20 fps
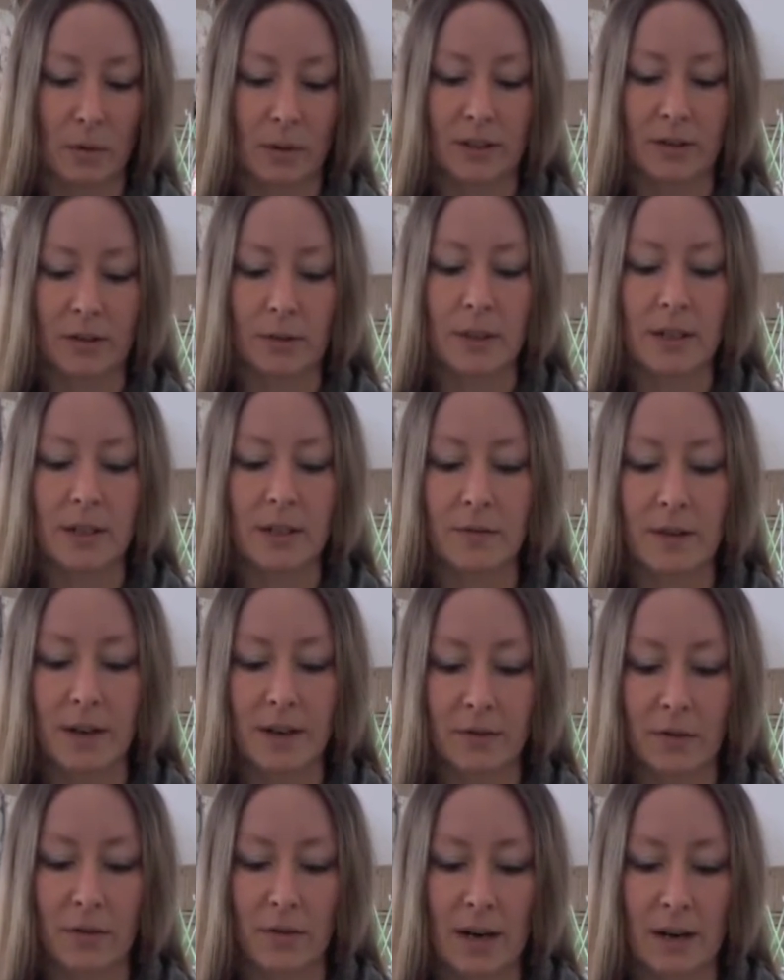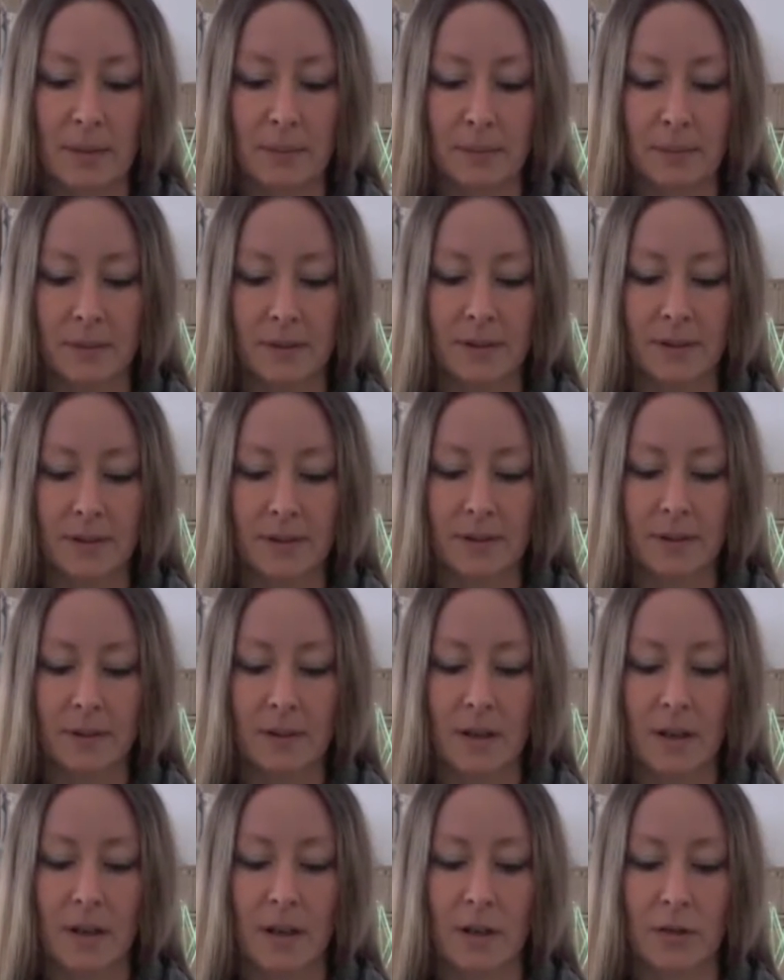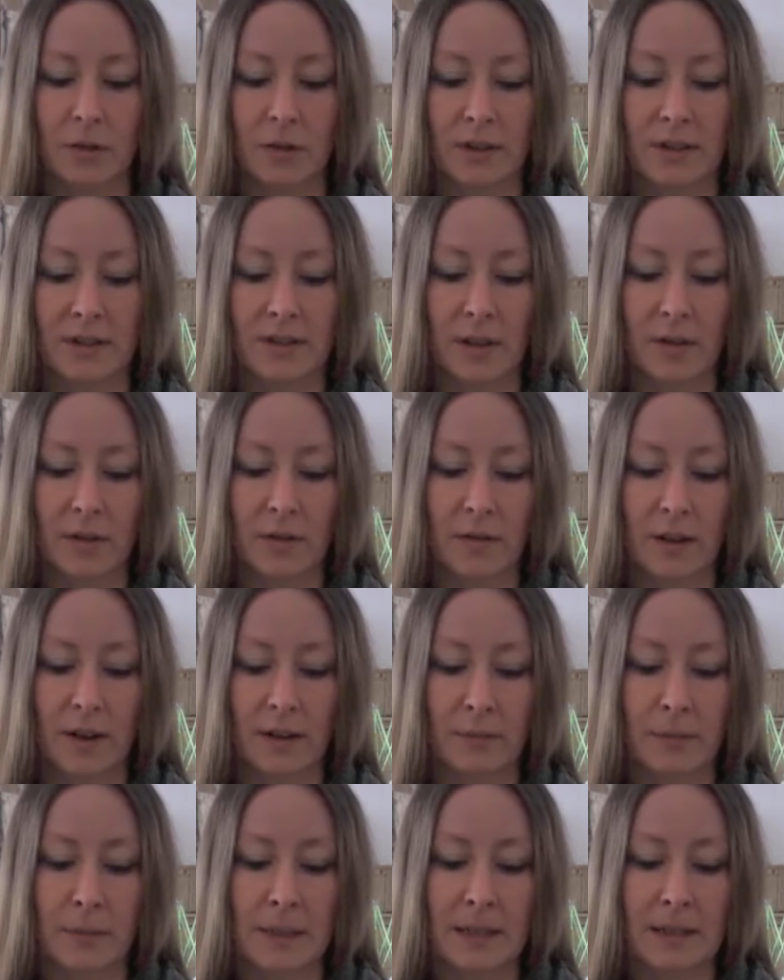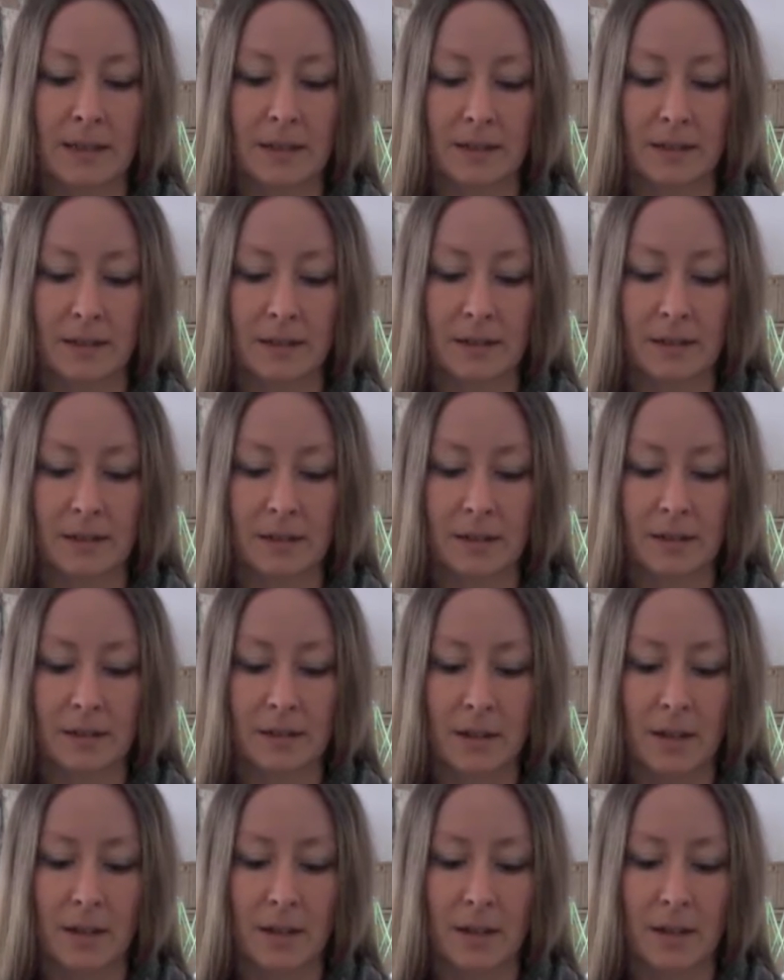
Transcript: It's 25 grams, 175 metres.